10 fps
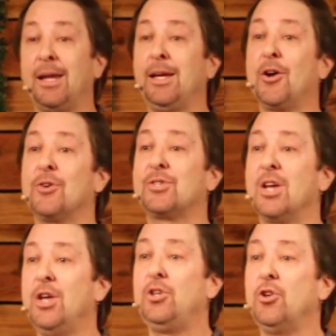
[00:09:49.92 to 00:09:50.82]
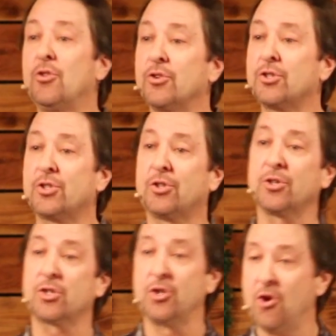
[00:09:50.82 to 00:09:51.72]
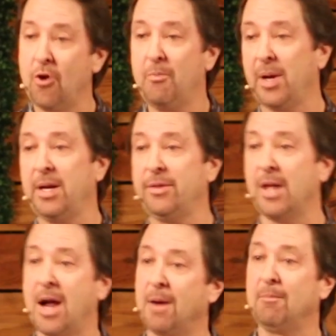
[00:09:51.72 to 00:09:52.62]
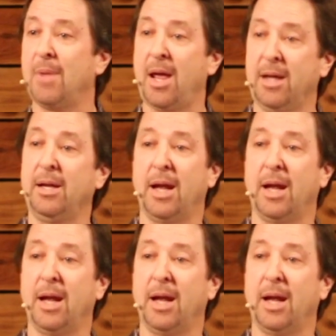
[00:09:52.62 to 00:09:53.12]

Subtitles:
goes, you know, there's nobody that I'm hanging